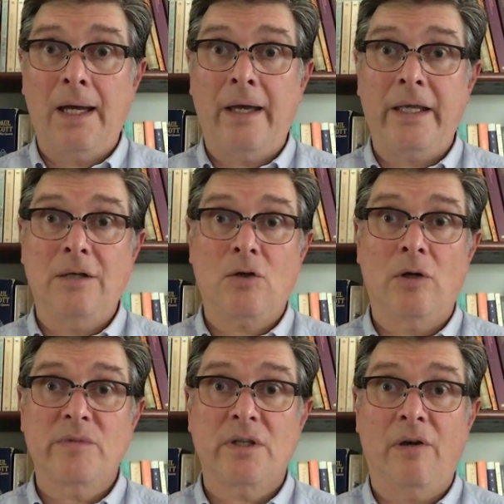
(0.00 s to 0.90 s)
in
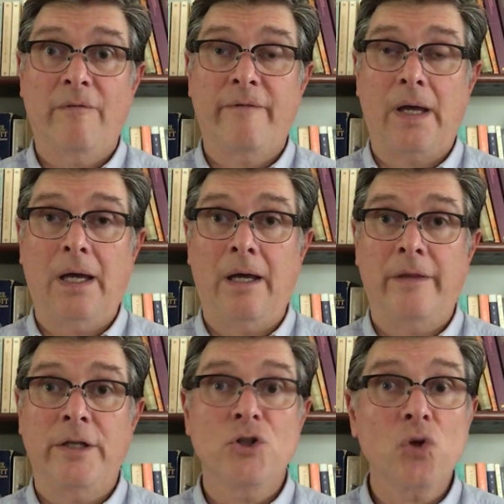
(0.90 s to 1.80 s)
terms of
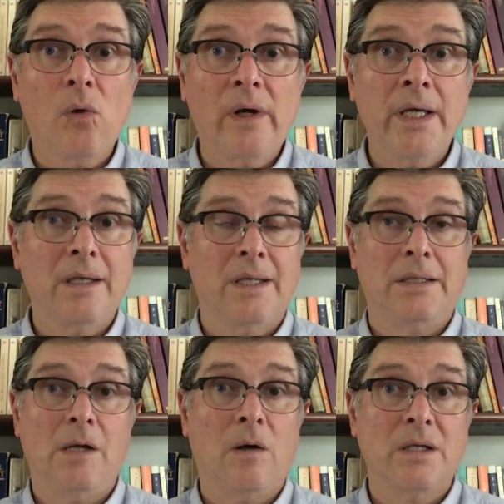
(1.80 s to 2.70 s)
the joy that
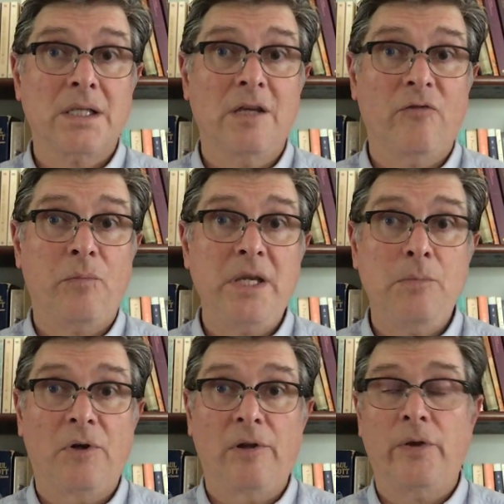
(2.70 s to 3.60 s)
the arts give
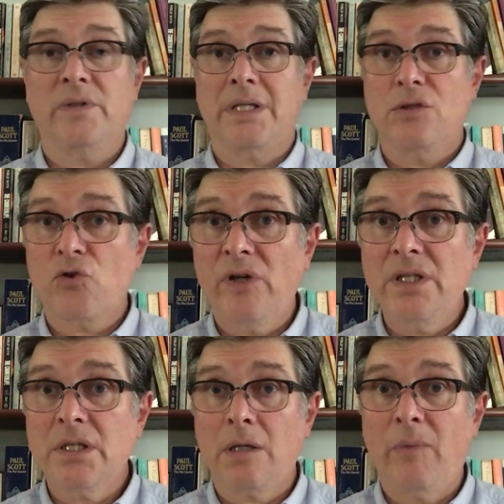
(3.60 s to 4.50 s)
people, those
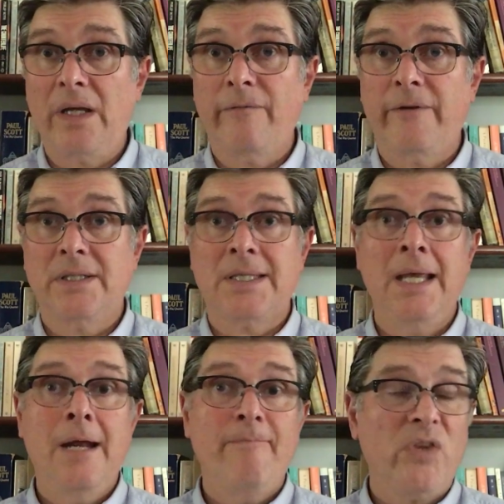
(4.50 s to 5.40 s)
intrinsic benefits.
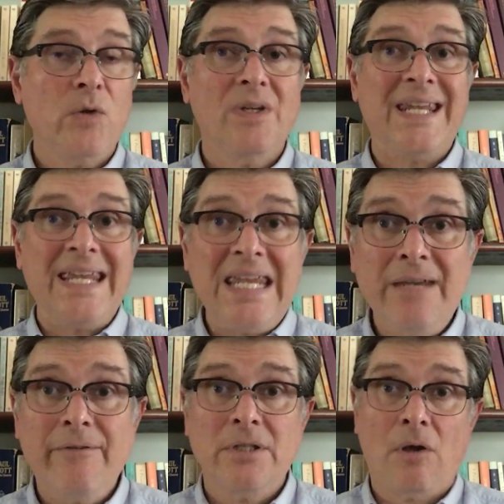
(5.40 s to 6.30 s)
You could
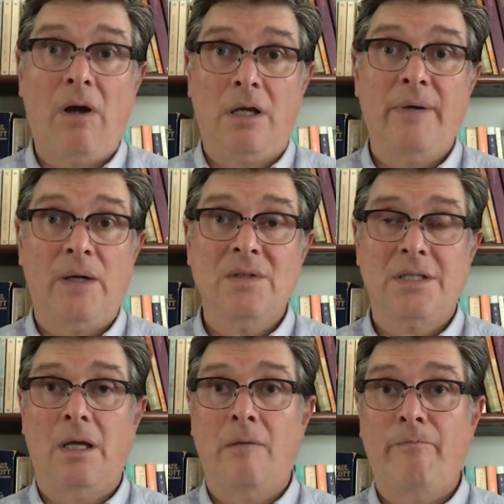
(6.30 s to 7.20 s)
even talk about
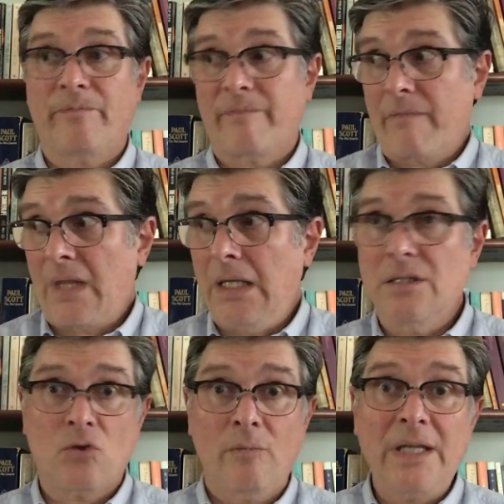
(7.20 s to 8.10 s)
some
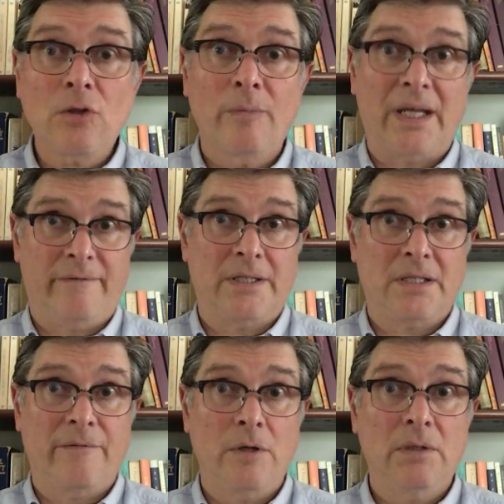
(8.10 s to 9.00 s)
instrumental benefits,
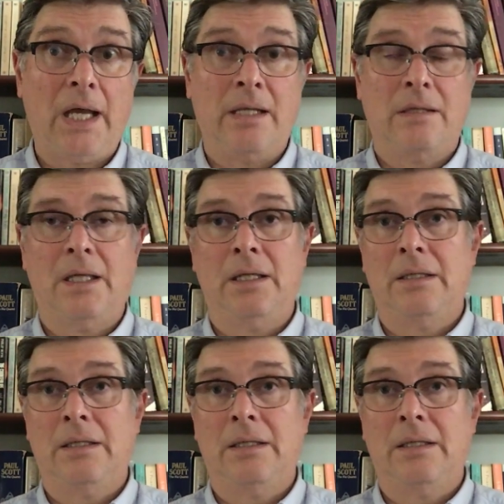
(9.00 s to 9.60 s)
if you like, that